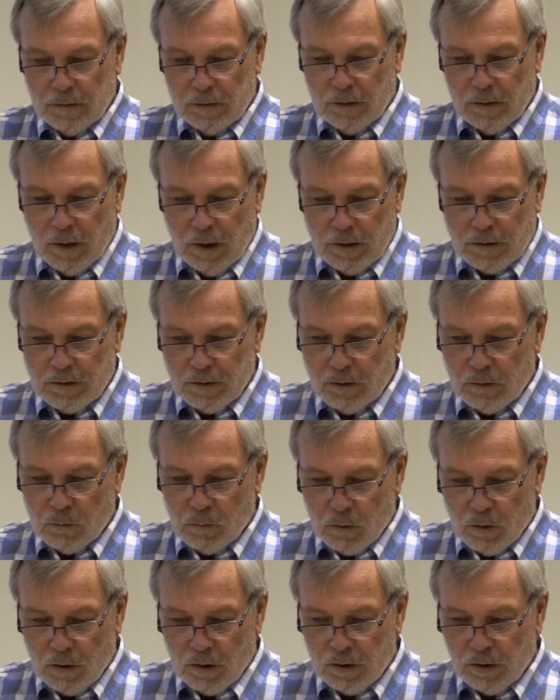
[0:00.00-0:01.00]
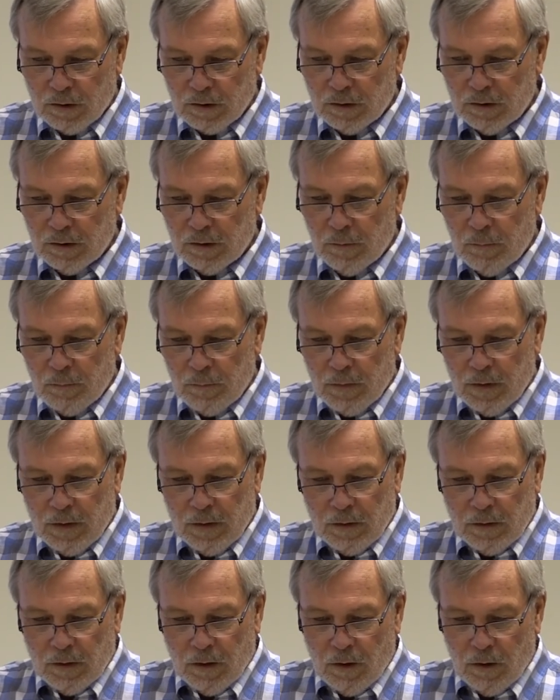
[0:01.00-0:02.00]
Knights of the World and
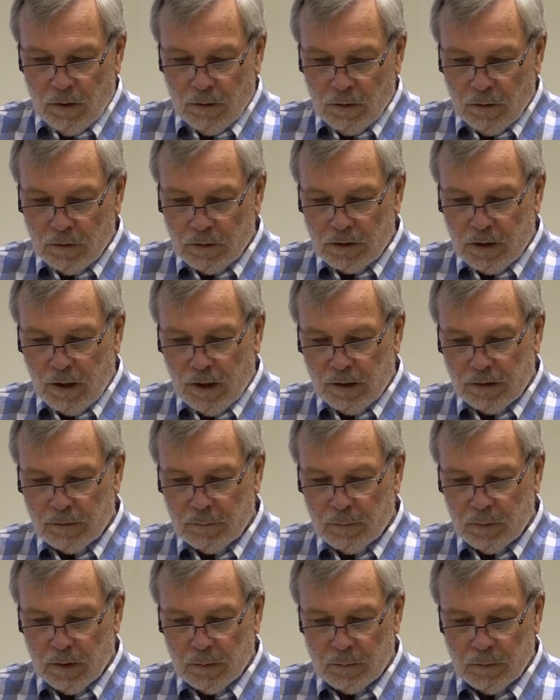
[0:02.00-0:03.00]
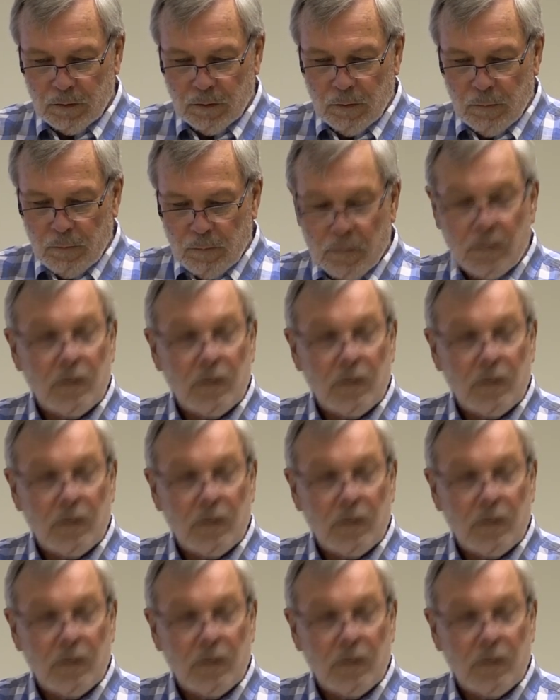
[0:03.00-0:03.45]
all those kinds of people,